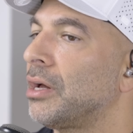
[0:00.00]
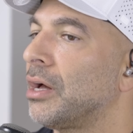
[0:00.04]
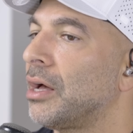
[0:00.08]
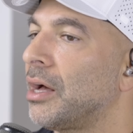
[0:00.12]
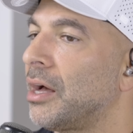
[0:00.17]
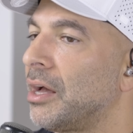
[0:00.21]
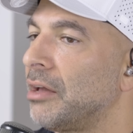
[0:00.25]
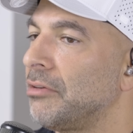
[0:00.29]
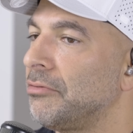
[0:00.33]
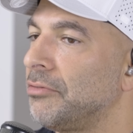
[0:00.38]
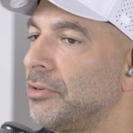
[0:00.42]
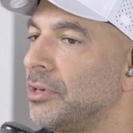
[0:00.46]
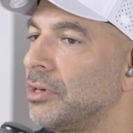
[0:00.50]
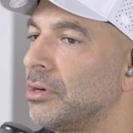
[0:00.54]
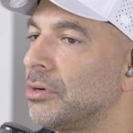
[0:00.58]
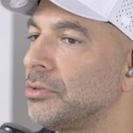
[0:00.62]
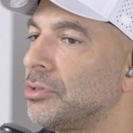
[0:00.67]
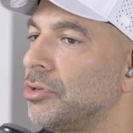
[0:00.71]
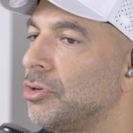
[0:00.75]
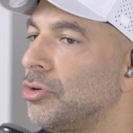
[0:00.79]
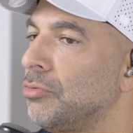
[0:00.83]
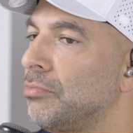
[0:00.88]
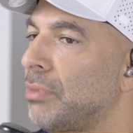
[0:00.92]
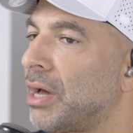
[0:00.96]
high
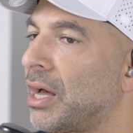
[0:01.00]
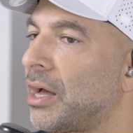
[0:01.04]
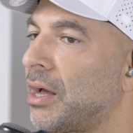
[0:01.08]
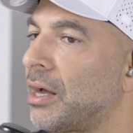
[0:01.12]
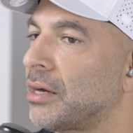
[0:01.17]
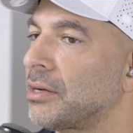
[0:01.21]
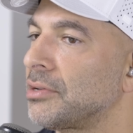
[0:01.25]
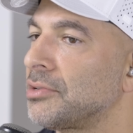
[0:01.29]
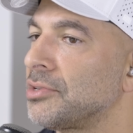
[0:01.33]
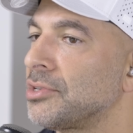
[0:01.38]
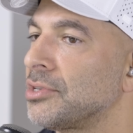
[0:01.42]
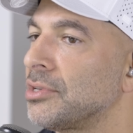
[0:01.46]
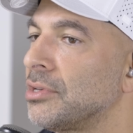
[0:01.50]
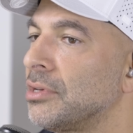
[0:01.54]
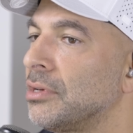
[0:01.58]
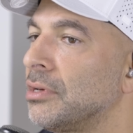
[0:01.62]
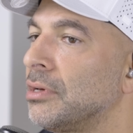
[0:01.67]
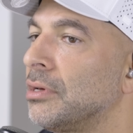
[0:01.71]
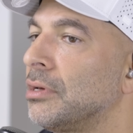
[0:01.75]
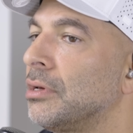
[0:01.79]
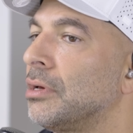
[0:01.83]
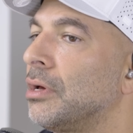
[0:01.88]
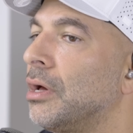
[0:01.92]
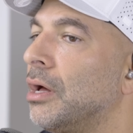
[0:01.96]
VO2 max,
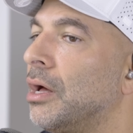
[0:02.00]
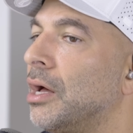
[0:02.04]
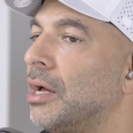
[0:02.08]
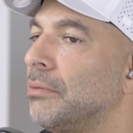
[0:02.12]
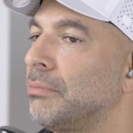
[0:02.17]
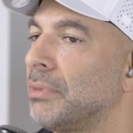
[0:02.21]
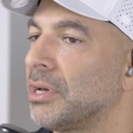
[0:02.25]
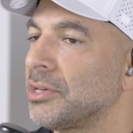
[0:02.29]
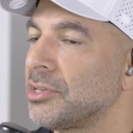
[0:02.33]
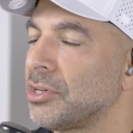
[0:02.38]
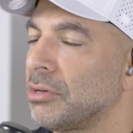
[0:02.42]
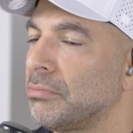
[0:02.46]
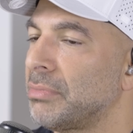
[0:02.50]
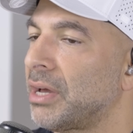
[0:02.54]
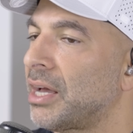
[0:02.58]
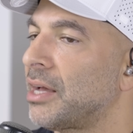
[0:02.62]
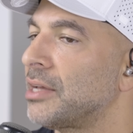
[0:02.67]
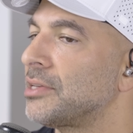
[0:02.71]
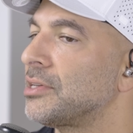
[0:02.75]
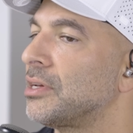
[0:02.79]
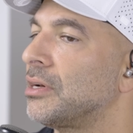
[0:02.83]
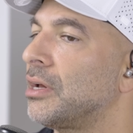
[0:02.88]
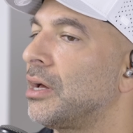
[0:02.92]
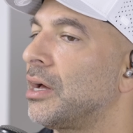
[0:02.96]
high muscle
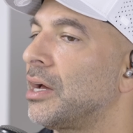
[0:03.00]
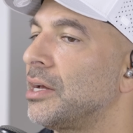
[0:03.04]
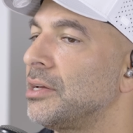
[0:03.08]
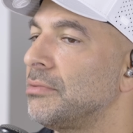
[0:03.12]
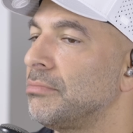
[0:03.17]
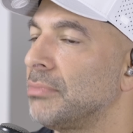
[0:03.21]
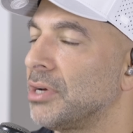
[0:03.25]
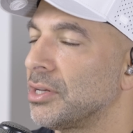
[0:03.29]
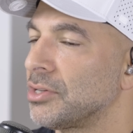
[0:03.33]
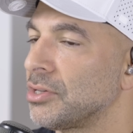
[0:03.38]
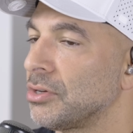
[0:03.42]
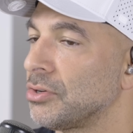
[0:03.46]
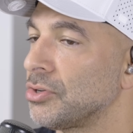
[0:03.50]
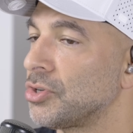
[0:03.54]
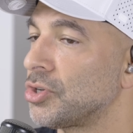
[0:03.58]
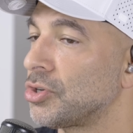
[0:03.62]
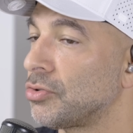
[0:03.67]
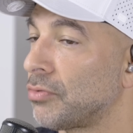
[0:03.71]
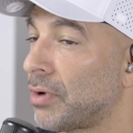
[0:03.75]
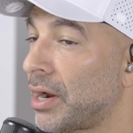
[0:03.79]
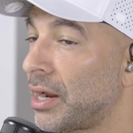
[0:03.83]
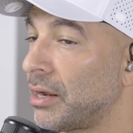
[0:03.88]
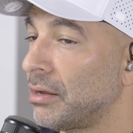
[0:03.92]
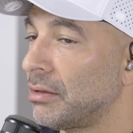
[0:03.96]
mass, and high muscle
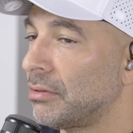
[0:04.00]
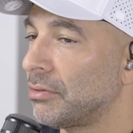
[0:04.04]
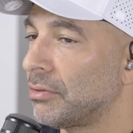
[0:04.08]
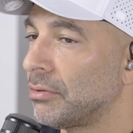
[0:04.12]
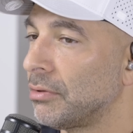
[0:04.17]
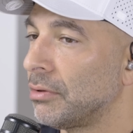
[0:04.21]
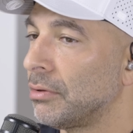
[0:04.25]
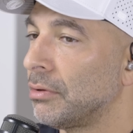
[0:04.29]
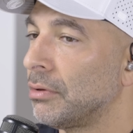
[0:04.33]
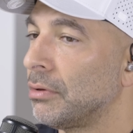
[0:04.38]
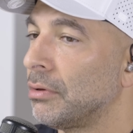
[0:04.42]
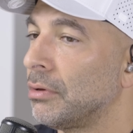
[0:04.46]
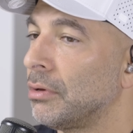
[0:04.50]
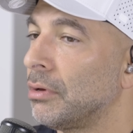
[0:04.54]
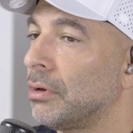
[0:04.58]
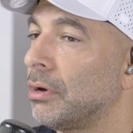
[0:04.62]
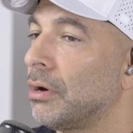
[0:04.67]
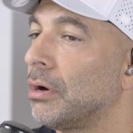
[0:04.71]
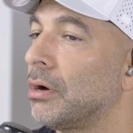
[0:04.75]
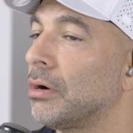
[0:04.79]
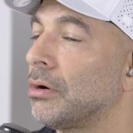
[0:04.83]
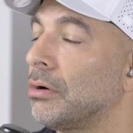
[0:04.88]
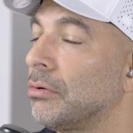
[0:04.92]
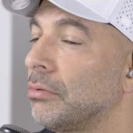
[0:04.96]
strength
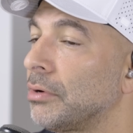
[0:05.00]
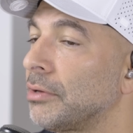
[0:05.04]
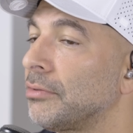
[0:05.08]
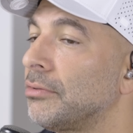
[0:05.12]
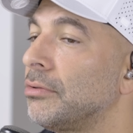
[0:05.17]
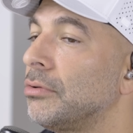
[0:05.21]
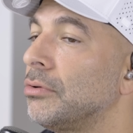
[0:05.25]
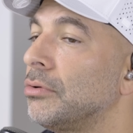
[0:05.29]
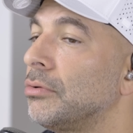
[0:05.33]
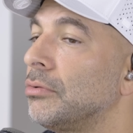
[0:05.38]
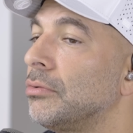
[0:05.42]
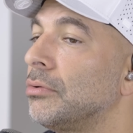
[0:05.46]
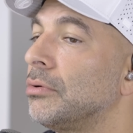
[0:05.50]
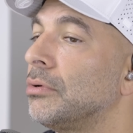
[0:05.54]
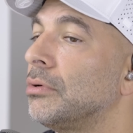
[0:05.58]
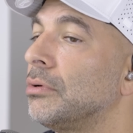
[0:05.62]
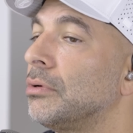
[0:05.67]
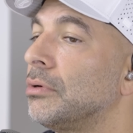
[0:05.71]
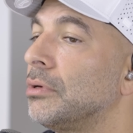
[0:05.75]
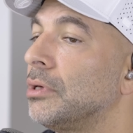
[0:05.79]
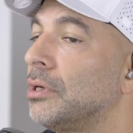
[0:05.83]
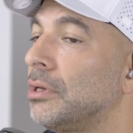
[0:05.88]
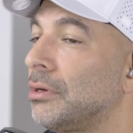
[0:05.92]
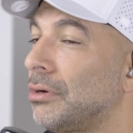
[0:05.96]
are going to
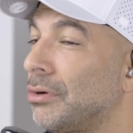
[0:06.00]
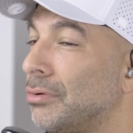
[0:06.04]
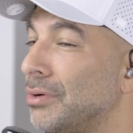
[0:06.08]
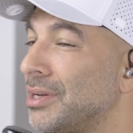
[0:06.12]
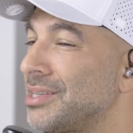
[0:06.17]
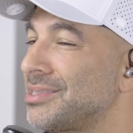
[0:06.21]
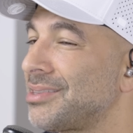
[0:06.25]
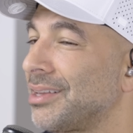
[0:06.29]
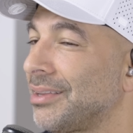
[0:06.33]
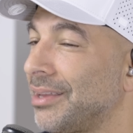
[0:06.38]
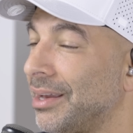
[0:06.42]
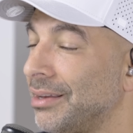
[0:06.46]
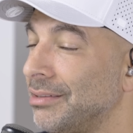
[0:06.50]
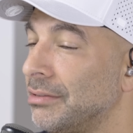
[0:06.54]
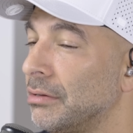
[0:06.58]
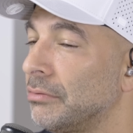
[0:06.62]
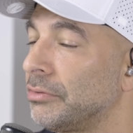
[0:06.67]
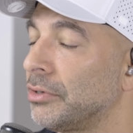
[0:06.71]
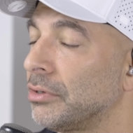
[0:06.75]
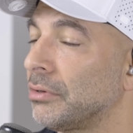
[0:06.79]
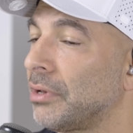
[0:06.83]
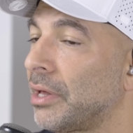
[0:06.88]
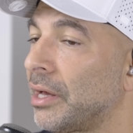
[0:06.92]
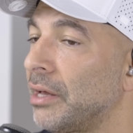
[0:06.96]
increase the length
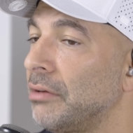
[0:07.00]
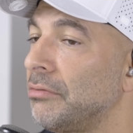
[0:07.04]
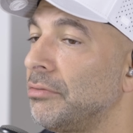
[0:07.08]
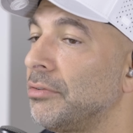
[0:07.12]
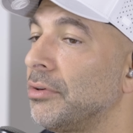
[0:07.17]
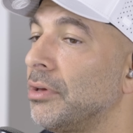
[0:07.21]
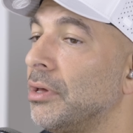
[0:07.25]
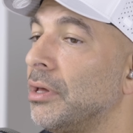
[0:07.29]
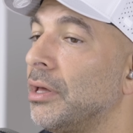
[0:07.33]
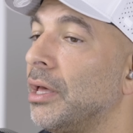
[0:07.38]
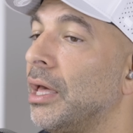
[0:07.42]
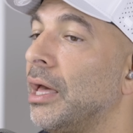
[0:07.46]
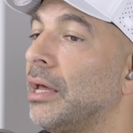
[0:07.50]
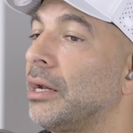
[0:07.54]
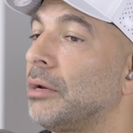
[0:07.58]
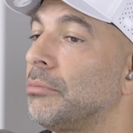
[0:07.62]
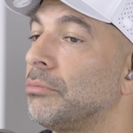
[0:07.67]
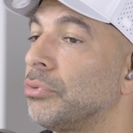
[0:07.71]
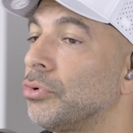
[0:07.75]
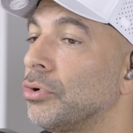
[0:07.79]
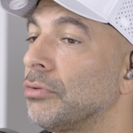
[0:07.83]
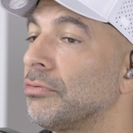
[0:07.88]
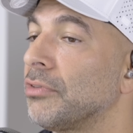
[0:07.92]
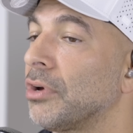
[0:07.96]
of your life and
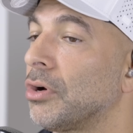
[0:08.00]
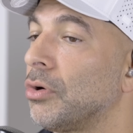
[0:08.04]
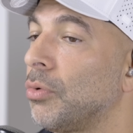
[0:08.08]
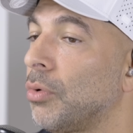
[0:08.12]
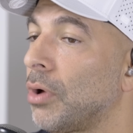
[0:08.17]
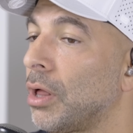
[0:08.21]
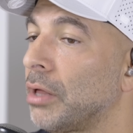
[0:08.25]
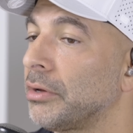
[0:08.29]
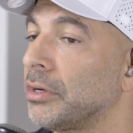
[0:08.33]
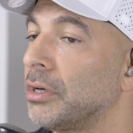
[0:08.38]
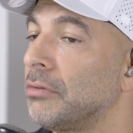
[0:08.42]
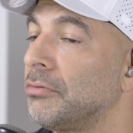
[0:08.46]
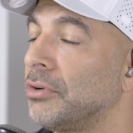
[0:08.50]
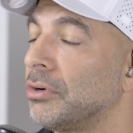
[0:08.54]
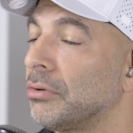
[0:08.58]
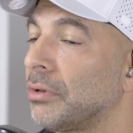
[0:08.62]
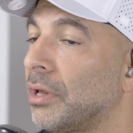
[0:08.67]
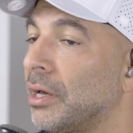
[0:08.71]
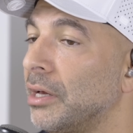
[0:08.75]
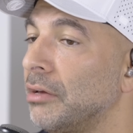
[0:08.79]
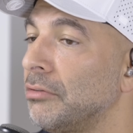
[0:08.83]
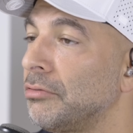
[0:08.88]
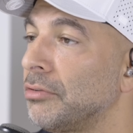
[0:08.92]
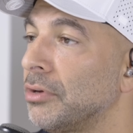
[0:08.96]
improve the quality of your
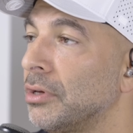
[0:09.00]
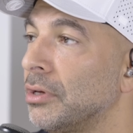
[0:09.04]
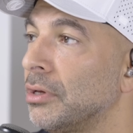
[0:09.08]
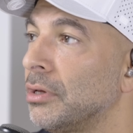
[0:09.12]
life,